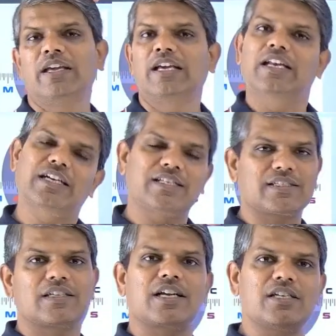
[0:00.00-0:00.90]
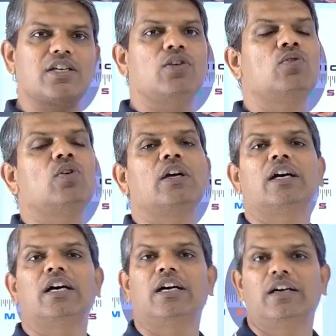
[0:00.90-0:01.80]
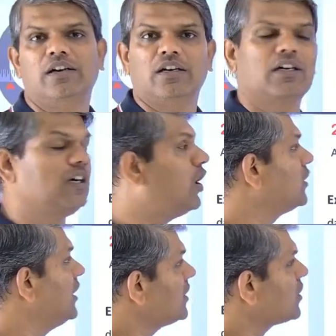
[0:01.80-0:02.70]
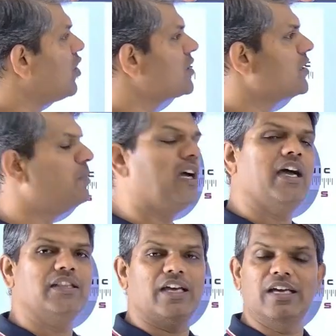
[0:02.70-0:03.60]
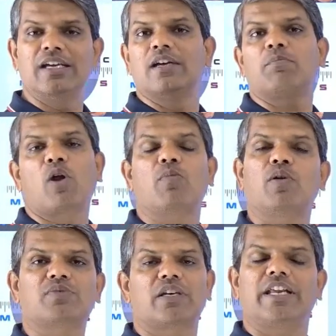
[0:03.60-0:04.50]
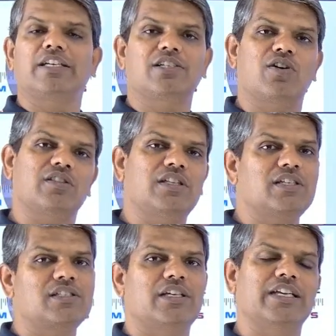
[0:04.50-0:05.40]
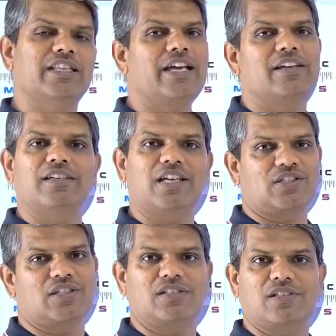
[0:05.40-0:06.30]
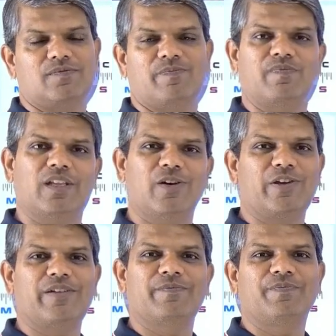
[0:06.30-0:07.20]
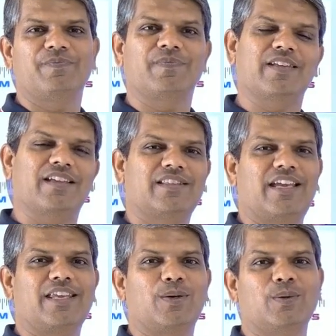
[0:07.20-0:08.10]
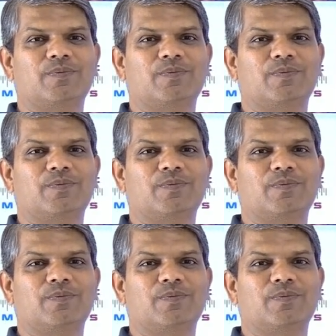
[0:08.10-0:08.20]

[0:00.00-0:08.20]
let us continue on this concept and the problems related on this in the next session. Okay, thank you.